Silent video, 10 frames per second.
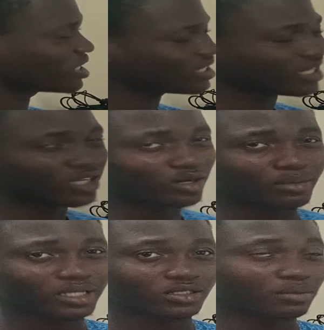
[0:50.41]
the income
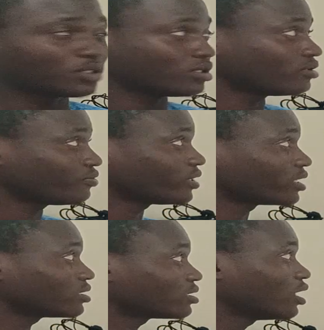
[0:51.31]
and substitution
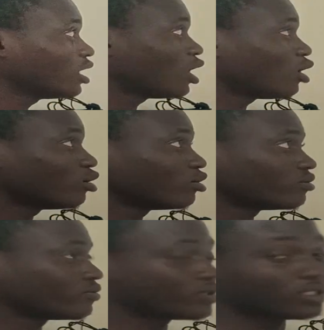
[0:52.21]
effect
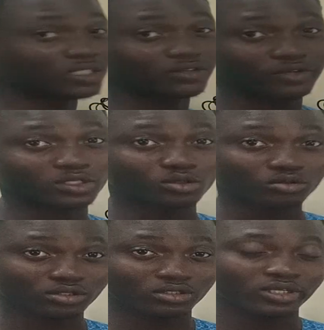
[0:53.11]
of chiefing
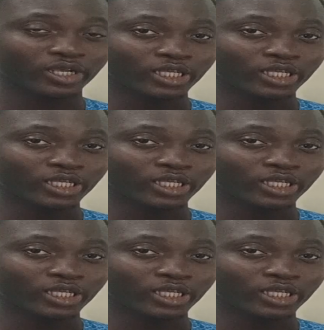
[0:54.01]
goods.